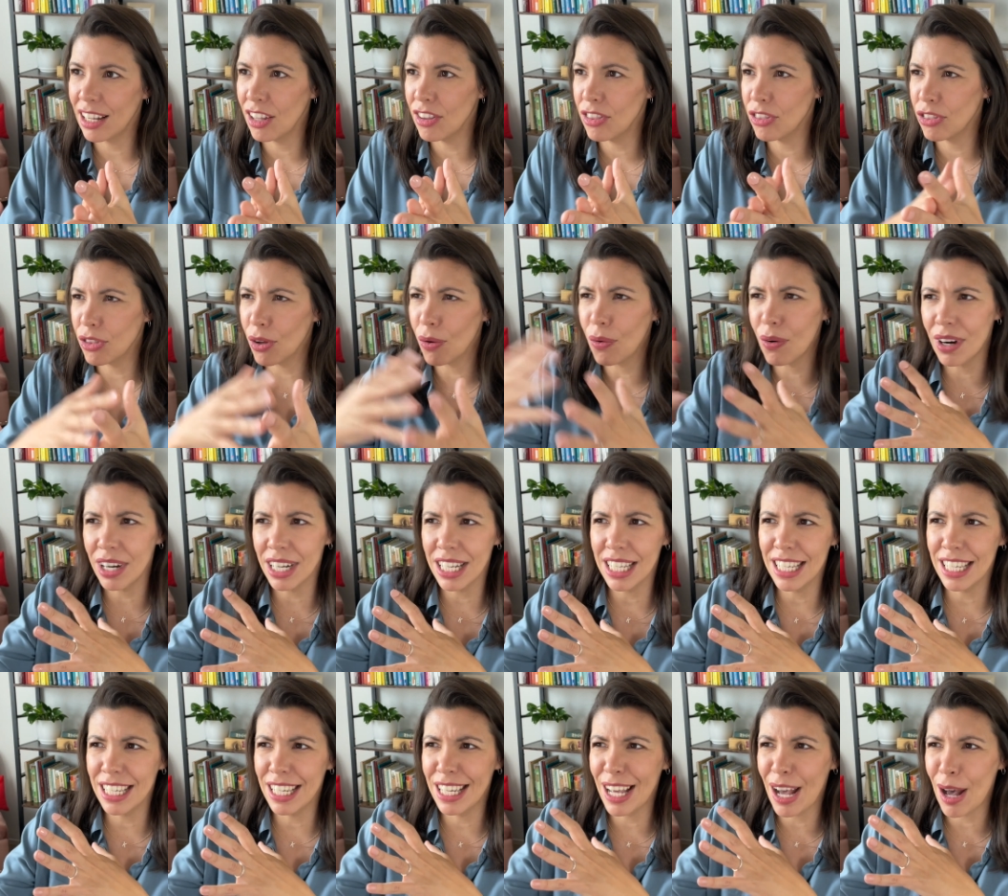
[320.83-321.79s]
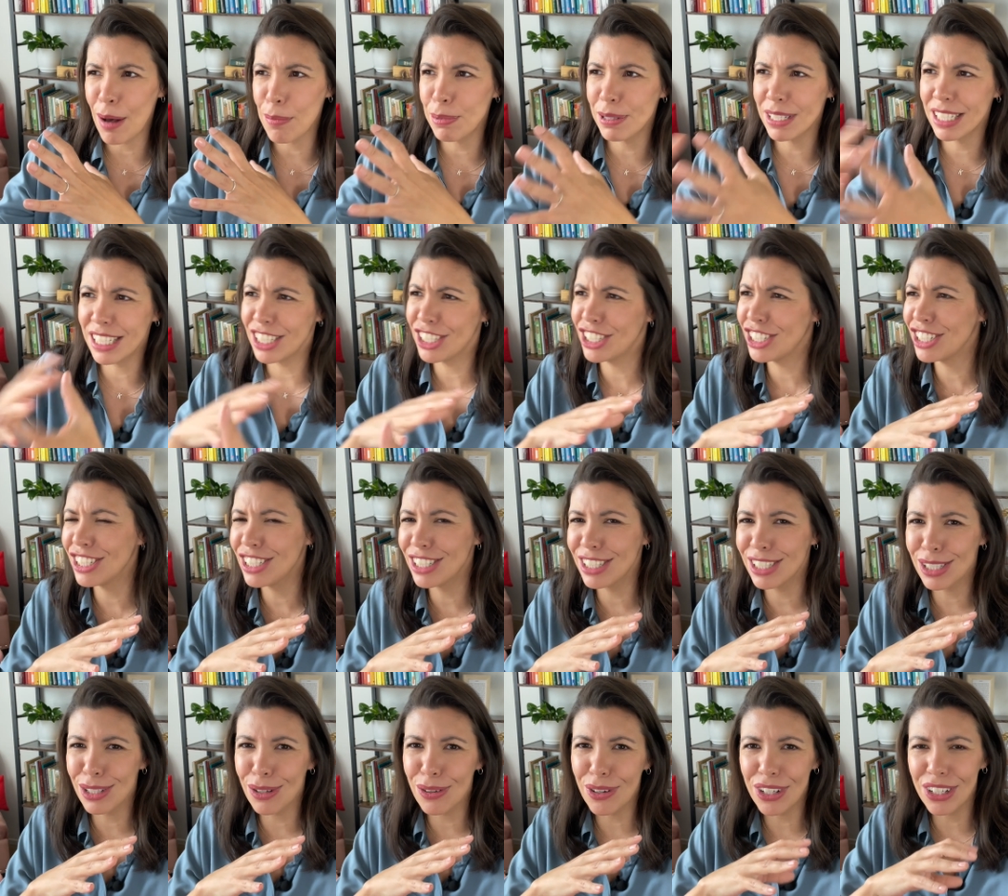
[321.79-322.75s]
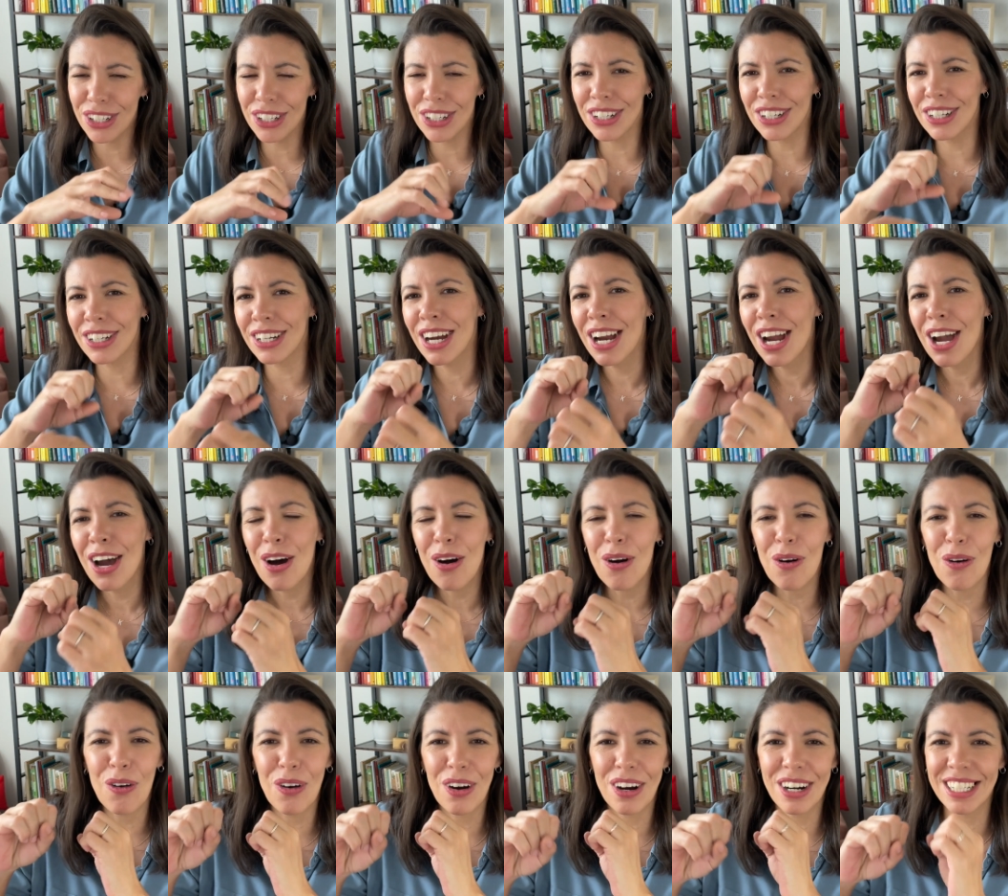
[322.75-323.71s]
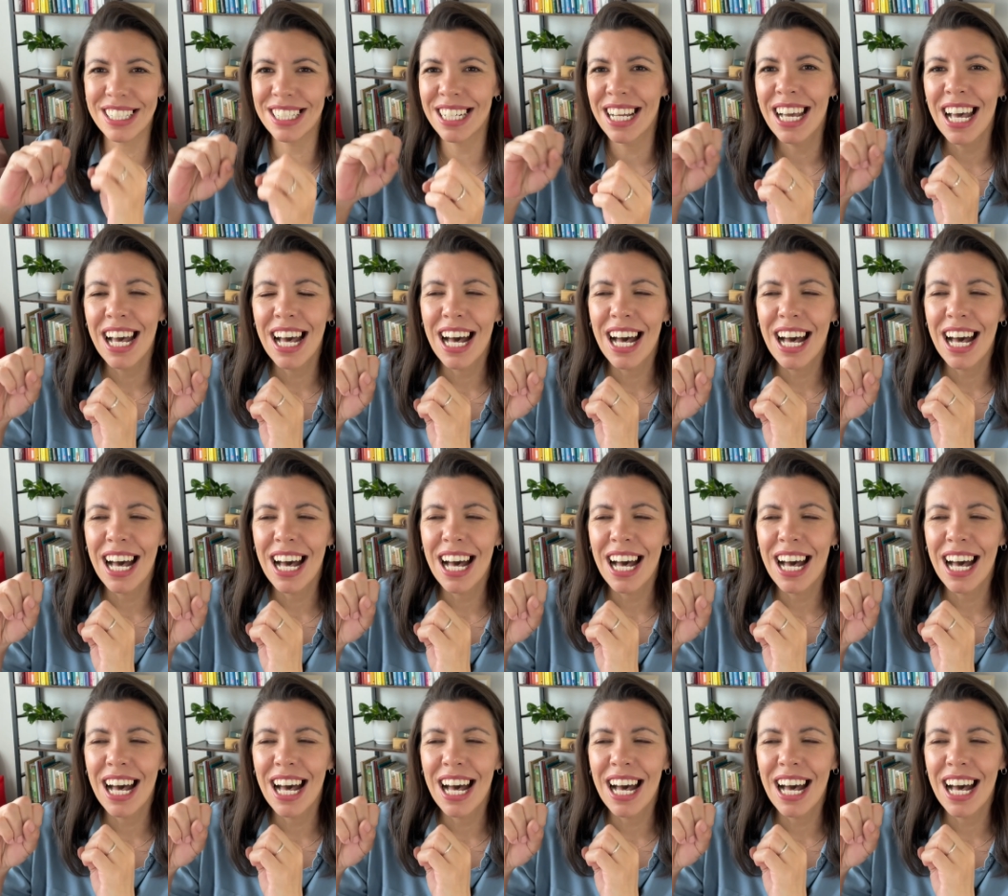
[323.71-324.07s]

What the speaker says: authority opposition disorder, or